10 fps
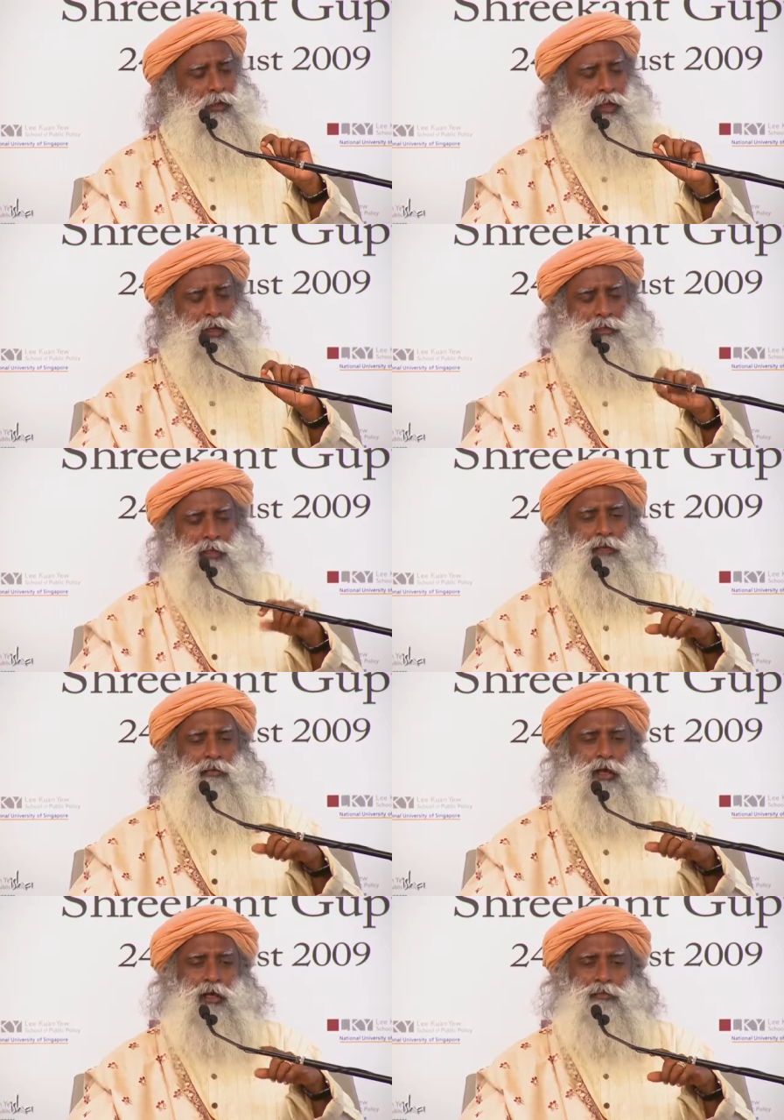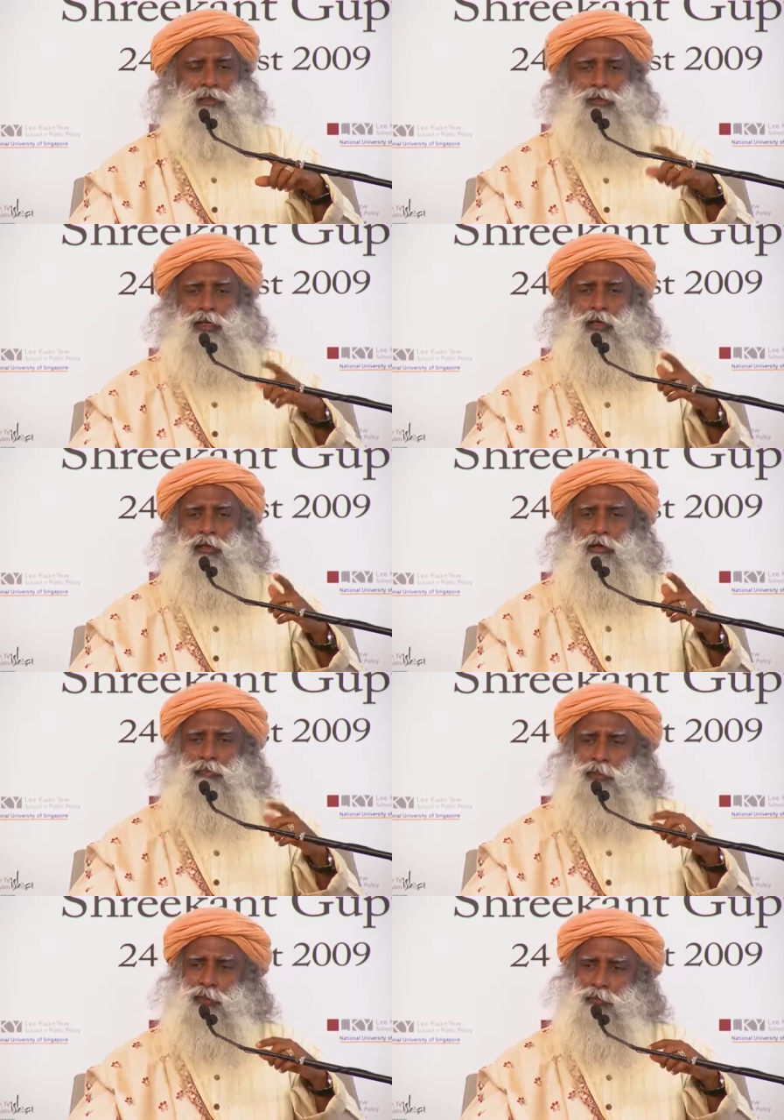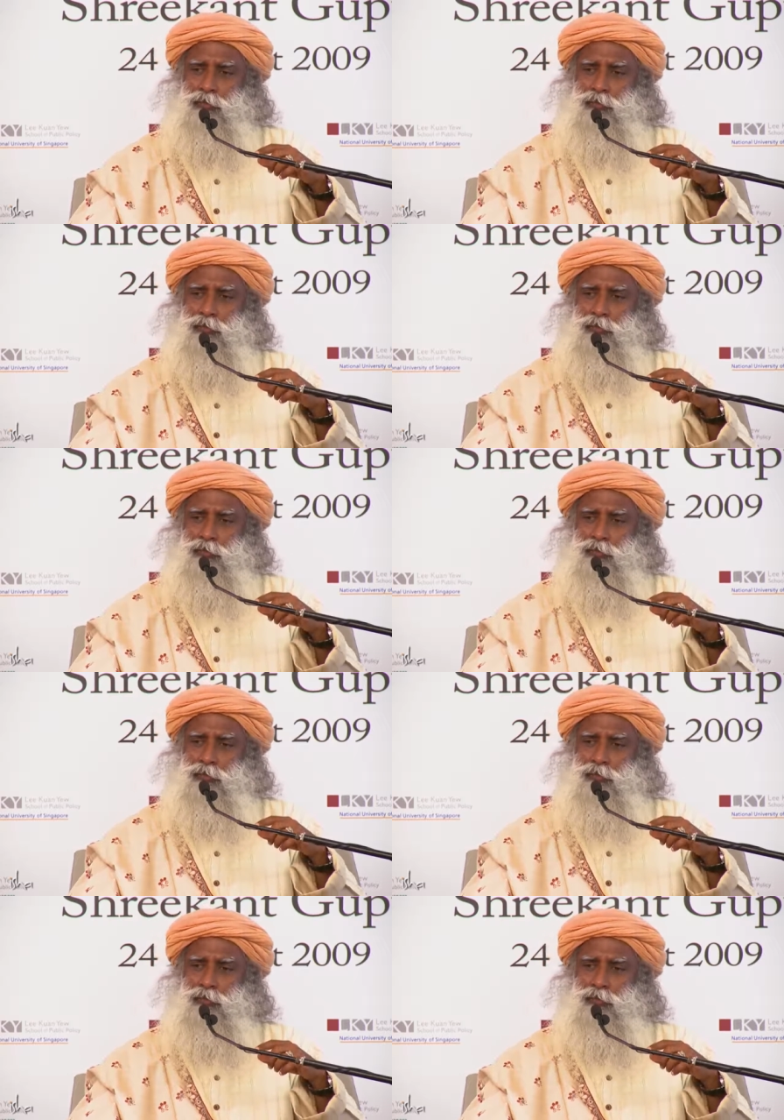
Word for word: As anyway, I'm just a helicopter.